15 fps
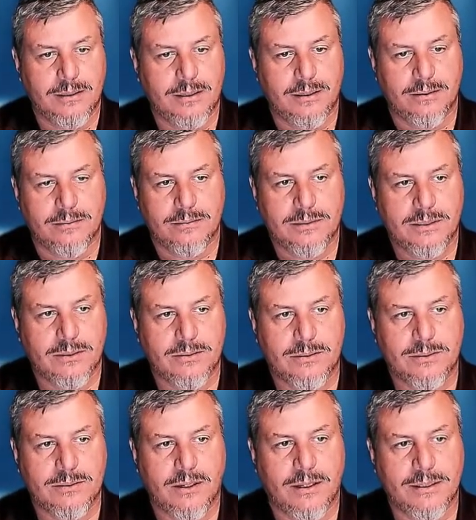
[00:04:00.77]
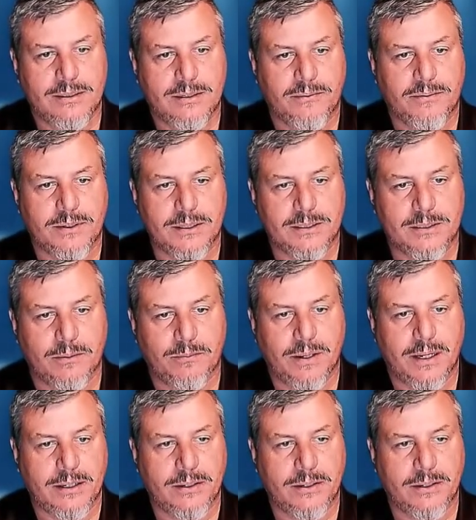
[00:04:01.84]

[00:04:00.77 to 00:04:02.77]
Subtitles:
So there's all these different things. So by